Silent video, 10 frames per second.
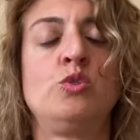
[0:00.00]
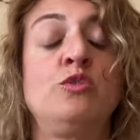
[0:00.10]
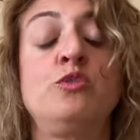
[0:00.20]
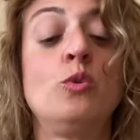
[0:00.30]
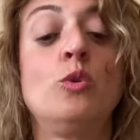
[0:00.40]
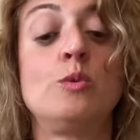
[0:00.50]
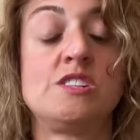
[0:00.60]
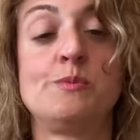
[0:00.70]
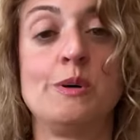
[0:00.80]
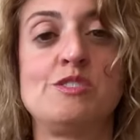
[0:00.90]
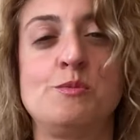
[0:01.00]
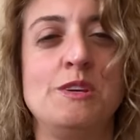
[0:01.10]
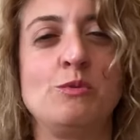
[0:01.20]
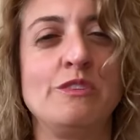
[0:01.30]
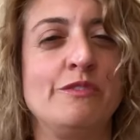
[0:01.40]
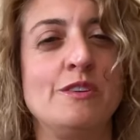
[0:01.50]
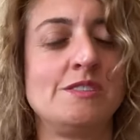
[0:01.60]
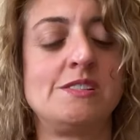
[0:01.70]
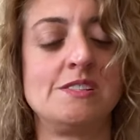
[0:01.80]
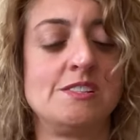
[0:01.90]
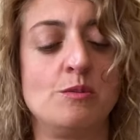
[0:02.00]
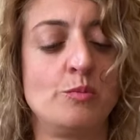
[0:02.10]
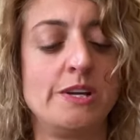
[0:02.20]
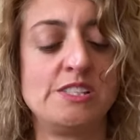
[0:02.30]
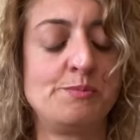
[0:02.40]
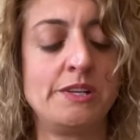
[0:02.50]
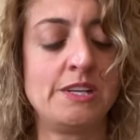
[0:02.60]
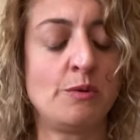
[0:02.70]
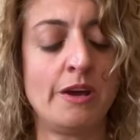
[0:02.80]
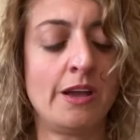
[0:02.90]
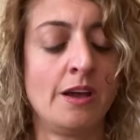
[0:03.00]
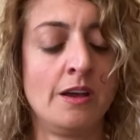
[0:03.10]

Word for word: Fool was supposed to be in reverse in some ways. But anyway,